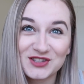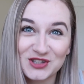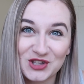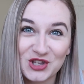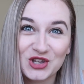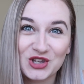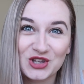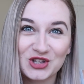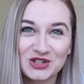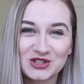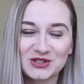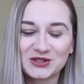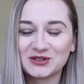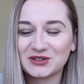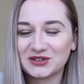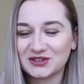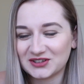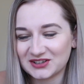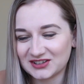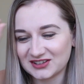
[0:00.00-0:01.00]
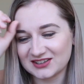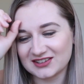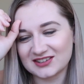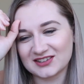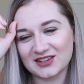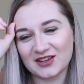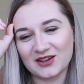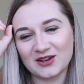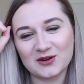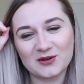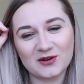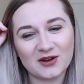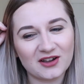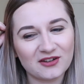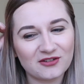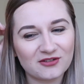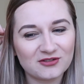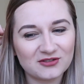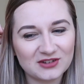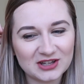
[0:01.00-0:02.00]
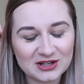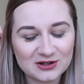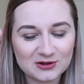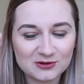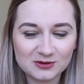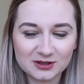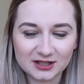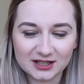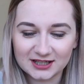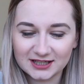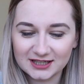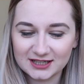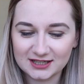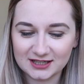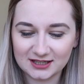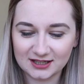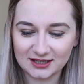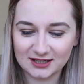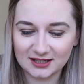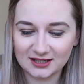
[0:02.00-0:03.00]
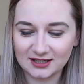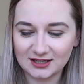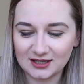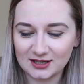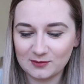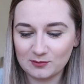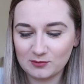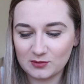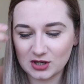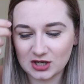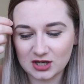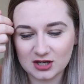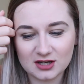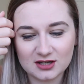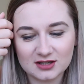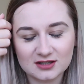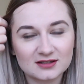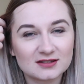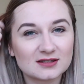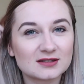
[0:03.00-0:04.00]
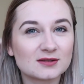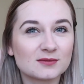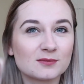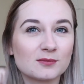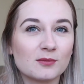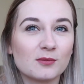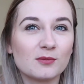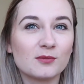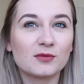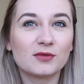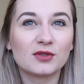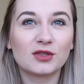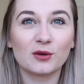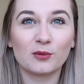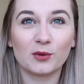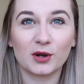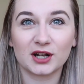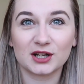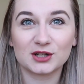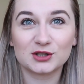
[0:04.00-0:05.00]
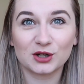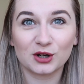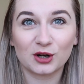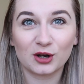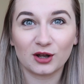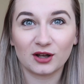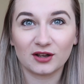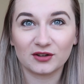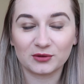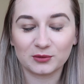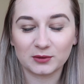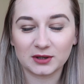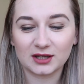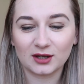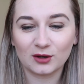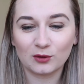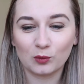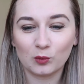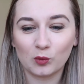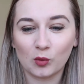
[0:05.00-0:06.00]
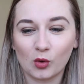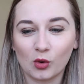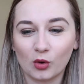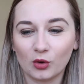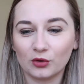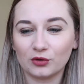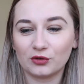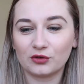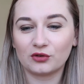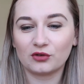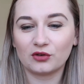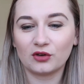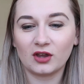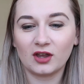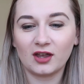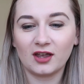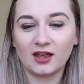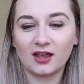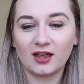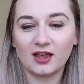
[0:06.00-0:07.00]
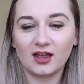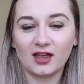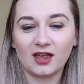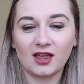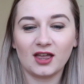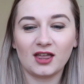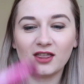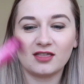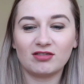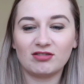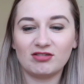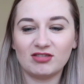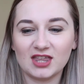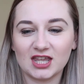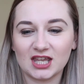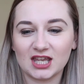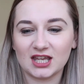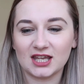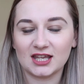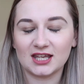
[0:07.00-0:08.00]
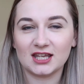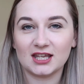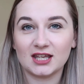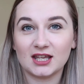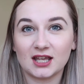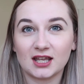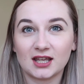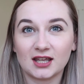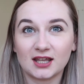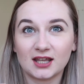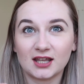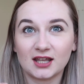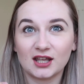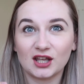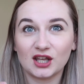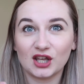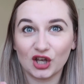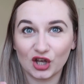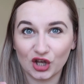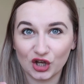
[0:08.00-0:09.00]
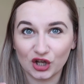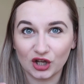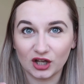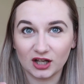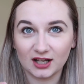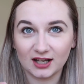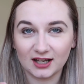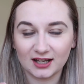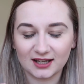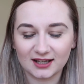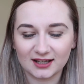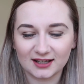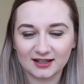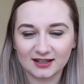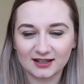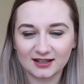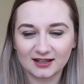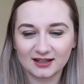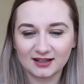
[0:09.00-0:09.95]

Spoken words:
good. So I feel like because the one I took last week was the early,